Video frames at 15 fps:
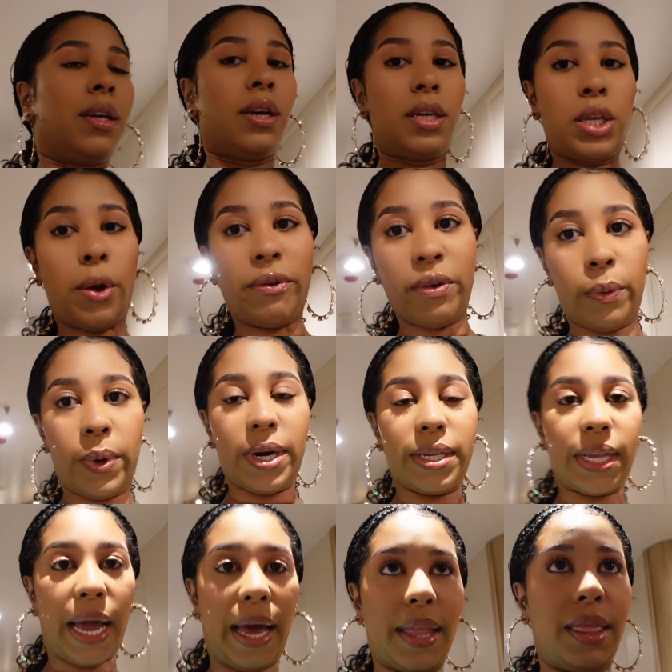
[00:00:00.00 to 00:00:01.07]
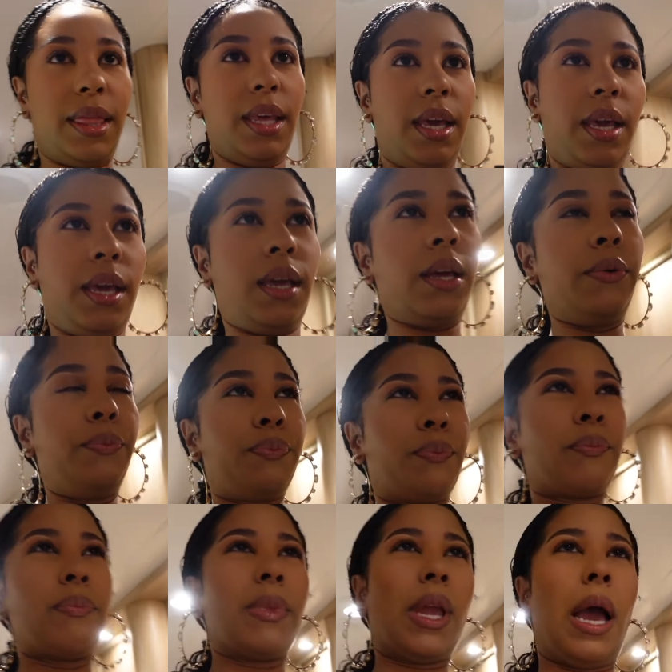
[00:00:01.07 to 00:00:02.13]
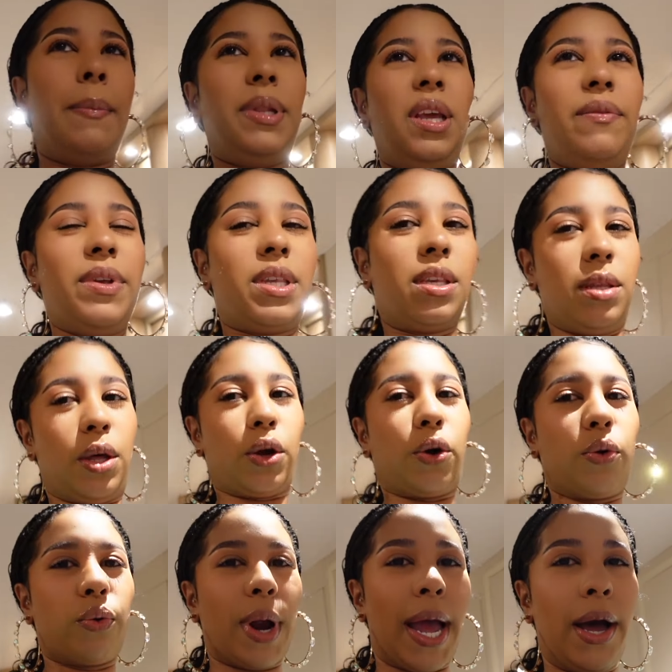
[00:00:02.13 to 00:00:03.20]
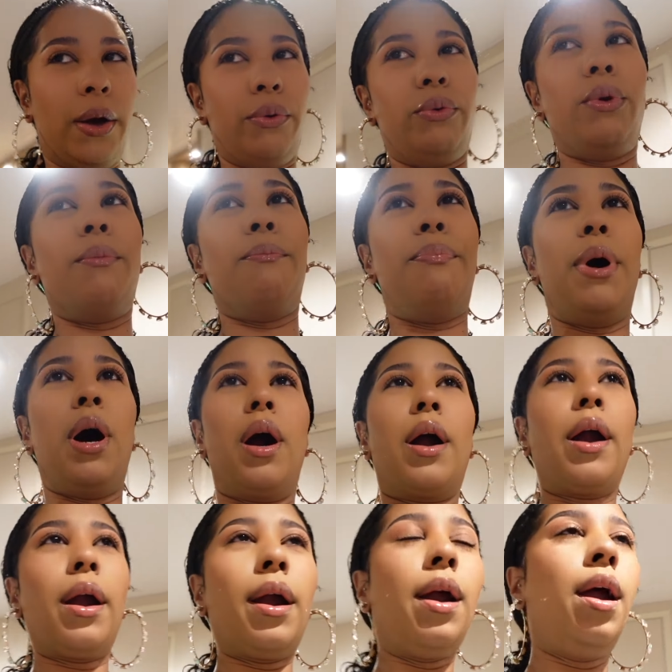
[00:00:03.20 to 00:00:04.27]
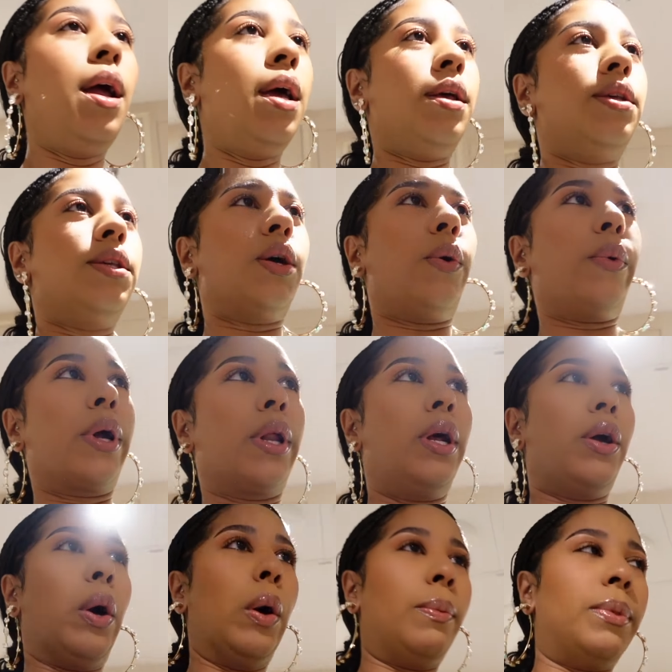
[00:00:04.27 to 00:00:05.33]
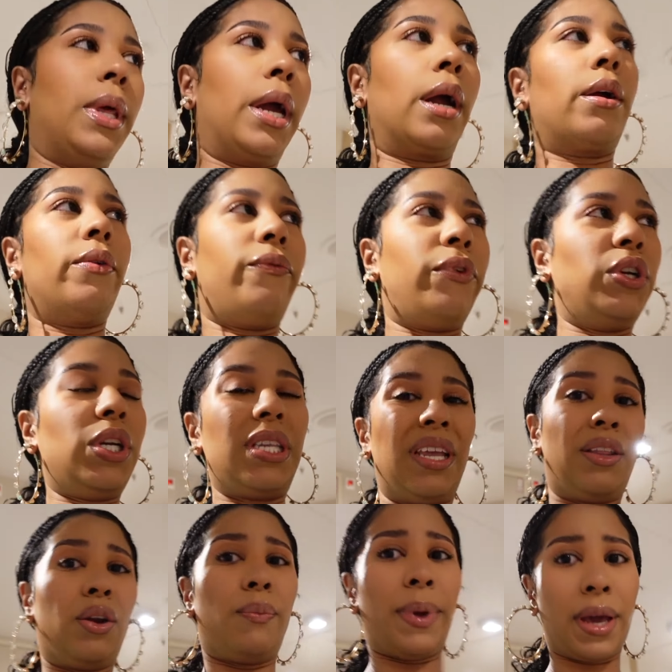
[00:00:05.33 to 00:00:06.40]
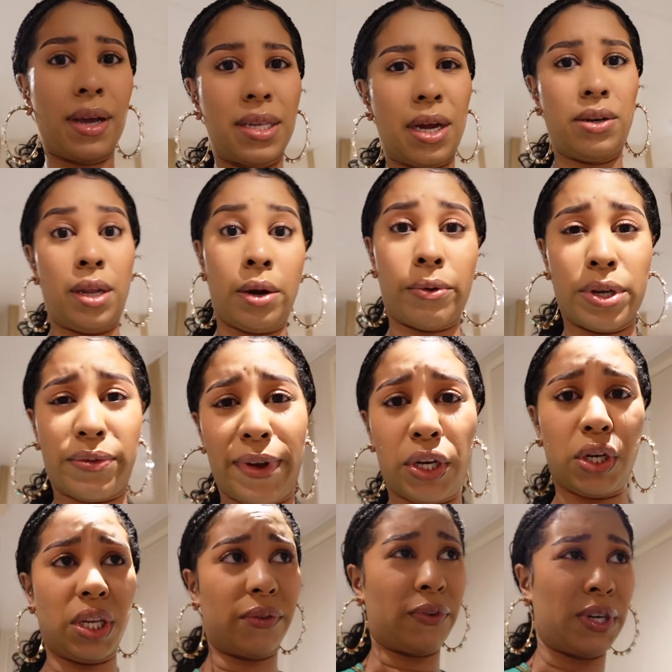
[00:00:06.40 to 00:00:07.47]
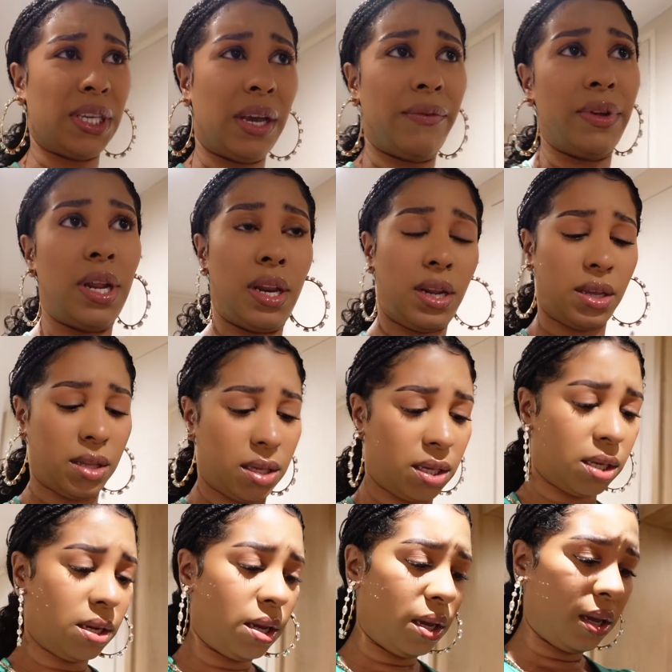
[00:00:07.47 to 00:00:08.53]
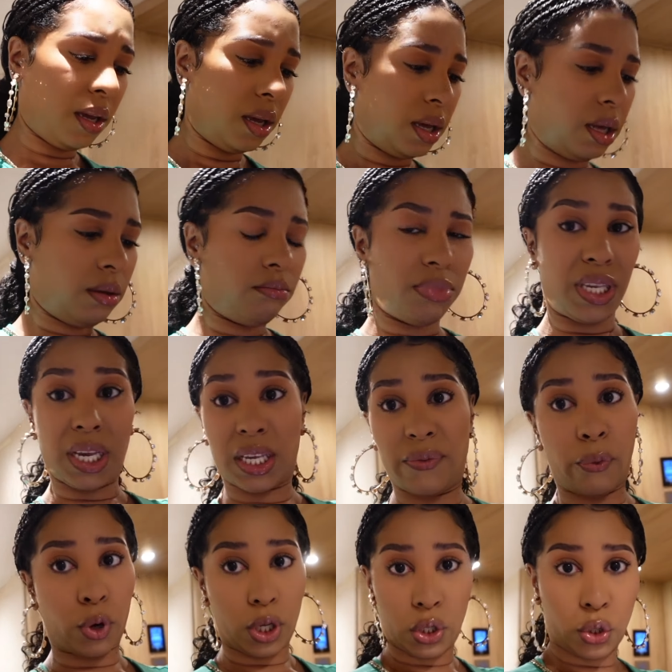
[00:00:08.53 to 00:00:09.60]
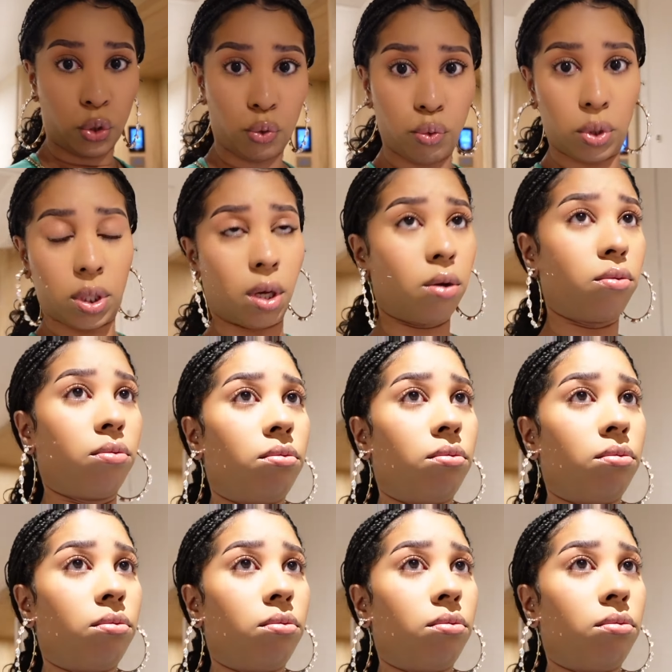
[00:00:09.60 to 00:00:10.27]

So everyone is at the, I believe it's the Crown Bar. So we're gonna go up there for just a little bit because our dinner reservation is for 7 and it's 6:42. So.